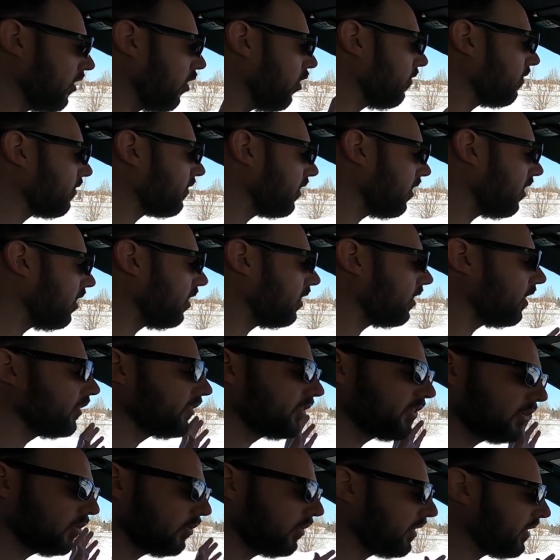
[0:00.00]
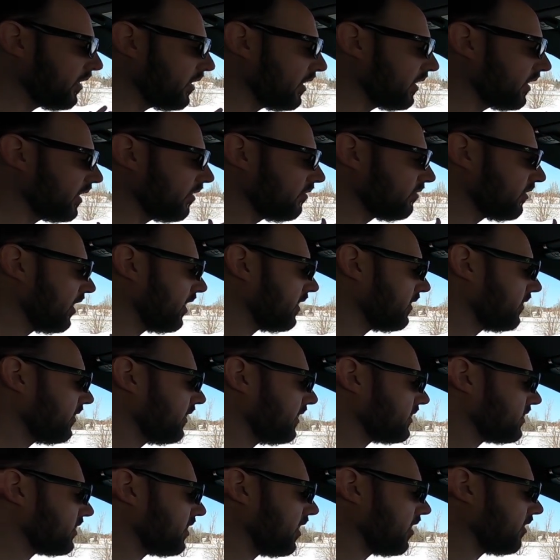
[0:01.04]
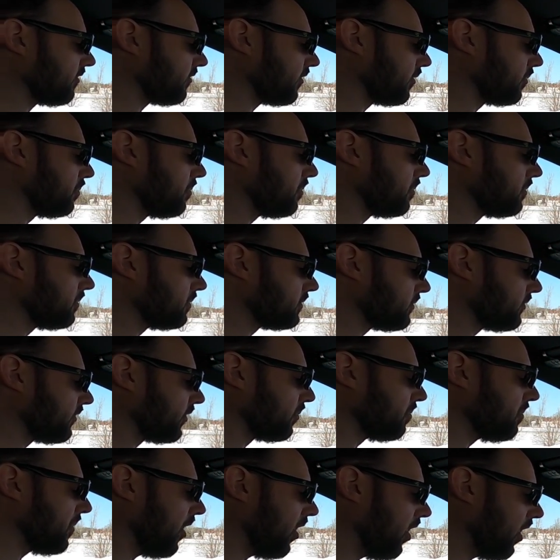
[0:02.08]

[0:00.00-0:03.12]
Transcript: uh, overall, the only thing that I've done to this car for, for